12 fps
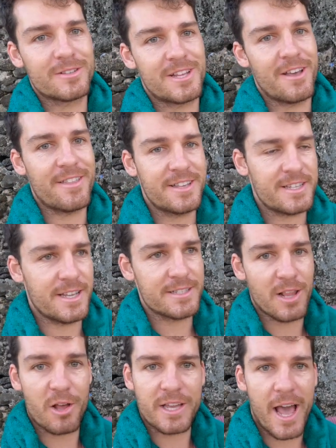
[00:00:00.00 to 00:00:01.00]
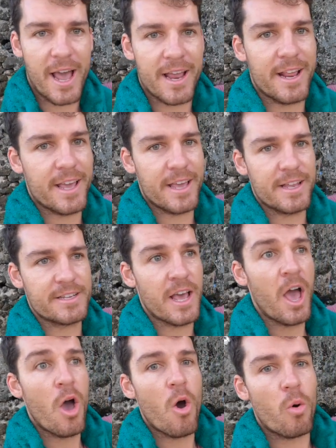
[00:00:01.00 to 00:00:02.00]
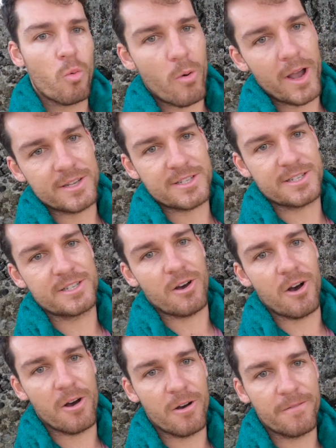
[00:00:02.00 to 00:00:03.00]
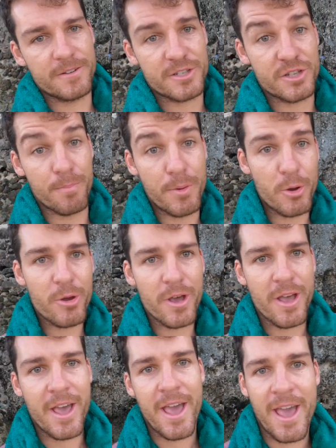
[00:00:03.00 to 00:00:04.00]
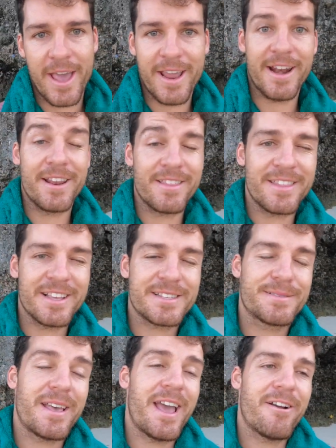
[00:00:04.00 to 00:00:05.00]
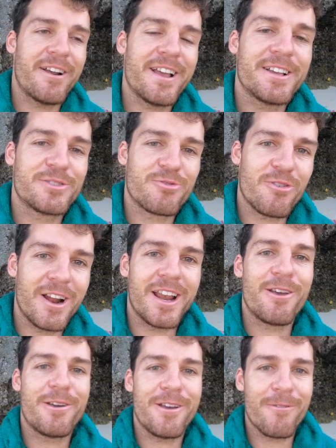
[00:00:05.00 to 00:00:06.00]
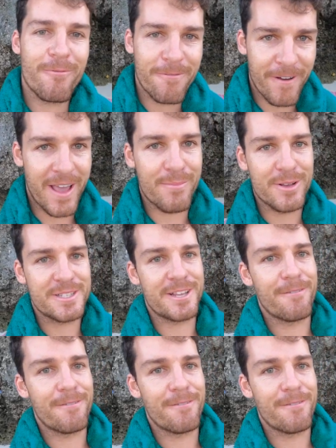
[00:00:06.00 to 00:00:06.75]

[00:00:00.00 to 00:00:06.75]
So this is located west of Cebu, and this area is really famous